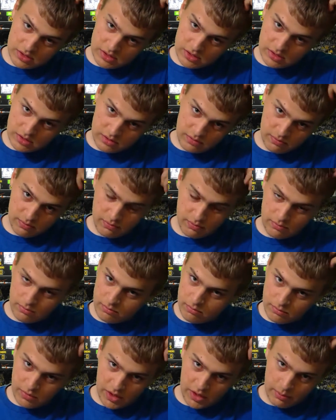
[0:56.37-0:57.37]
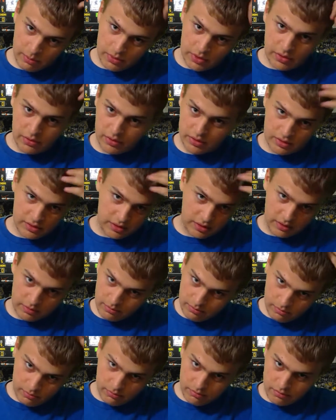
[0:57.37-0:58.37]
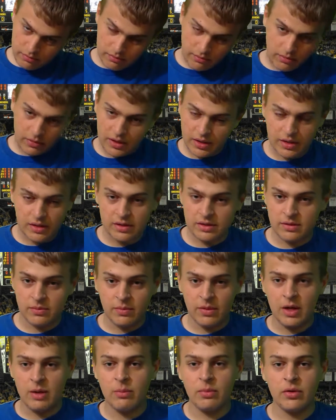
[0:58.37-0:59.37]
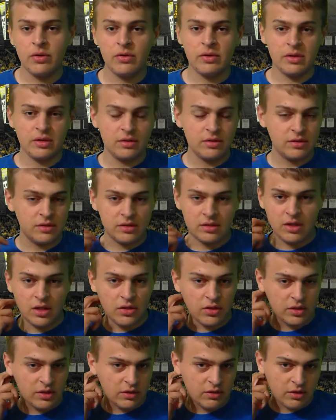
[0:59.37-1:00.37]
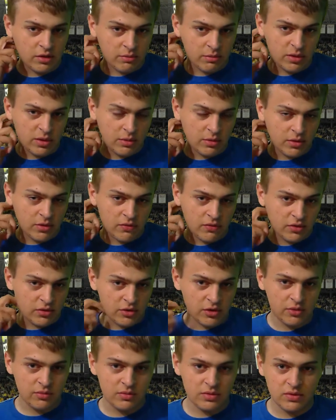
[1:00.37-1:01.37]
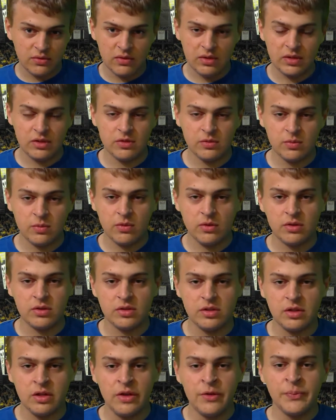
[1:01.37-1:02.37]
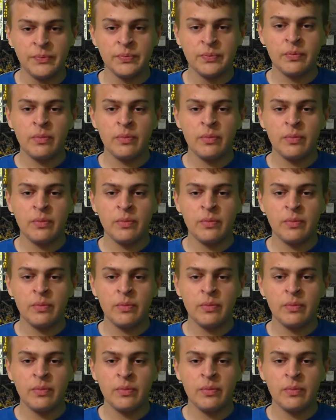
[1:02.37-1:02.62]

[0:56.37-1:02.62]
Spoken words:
It's mind-blowing. It's mind-blowing. There's nothing to compete with in terms of any sports.